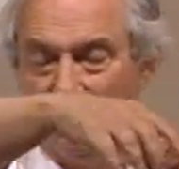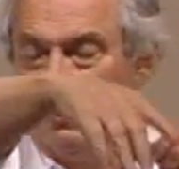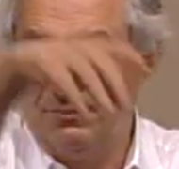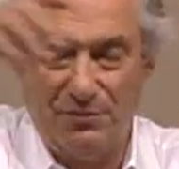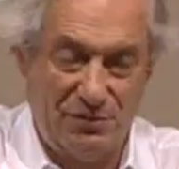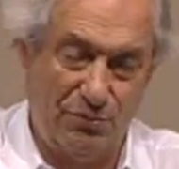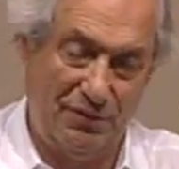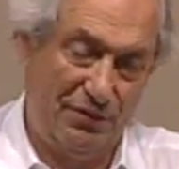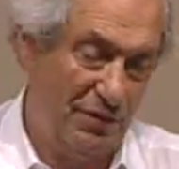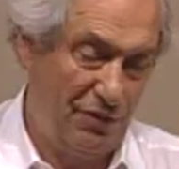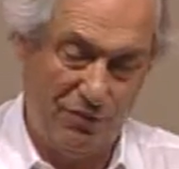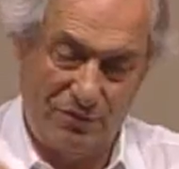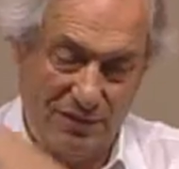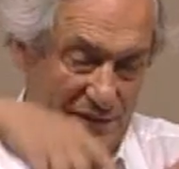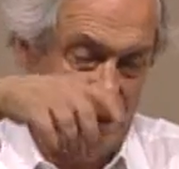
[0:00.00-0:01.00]
numbers one to
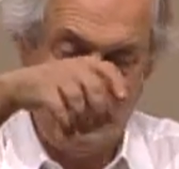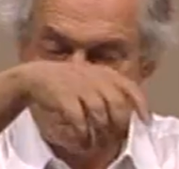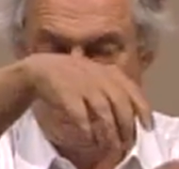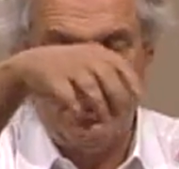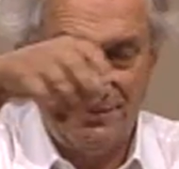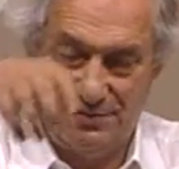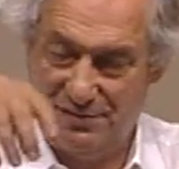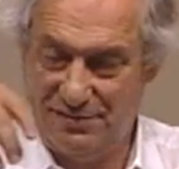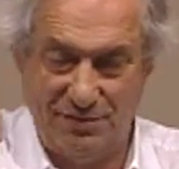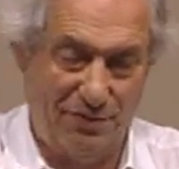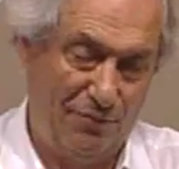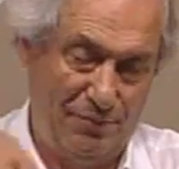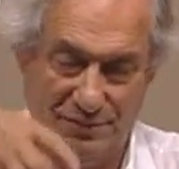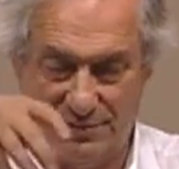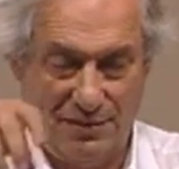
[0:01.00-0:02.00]
thirty-six, plus zero,
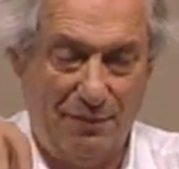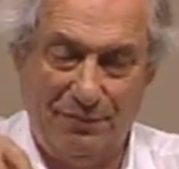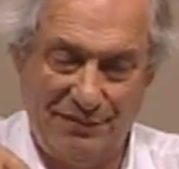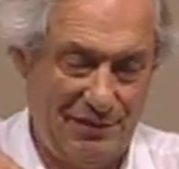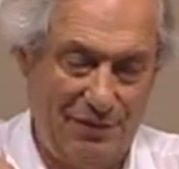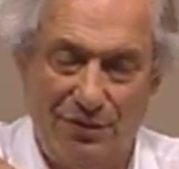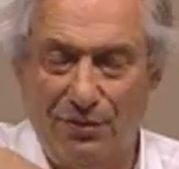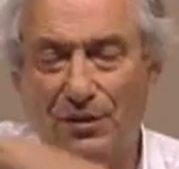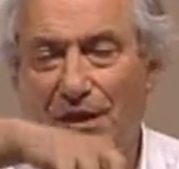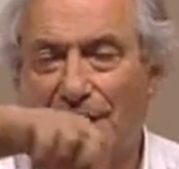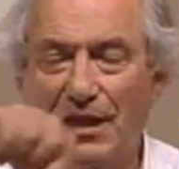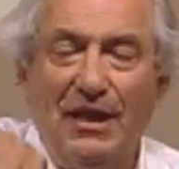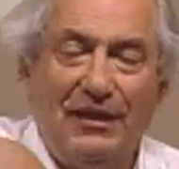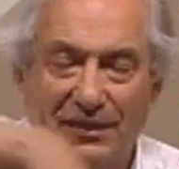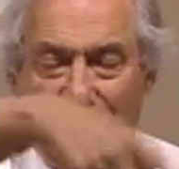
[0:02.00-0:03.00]
plus double zero,
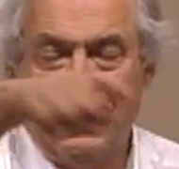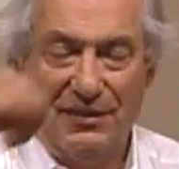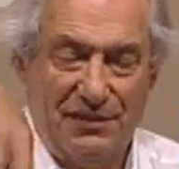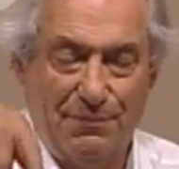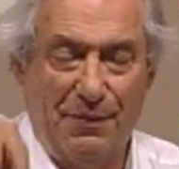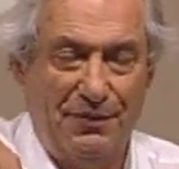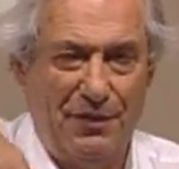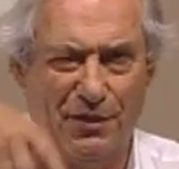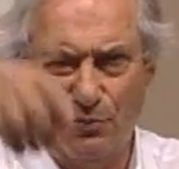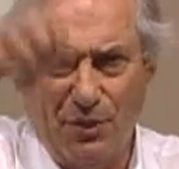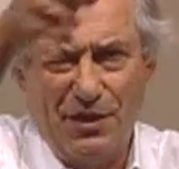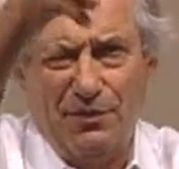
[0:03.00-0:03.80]
that gets spun the other way.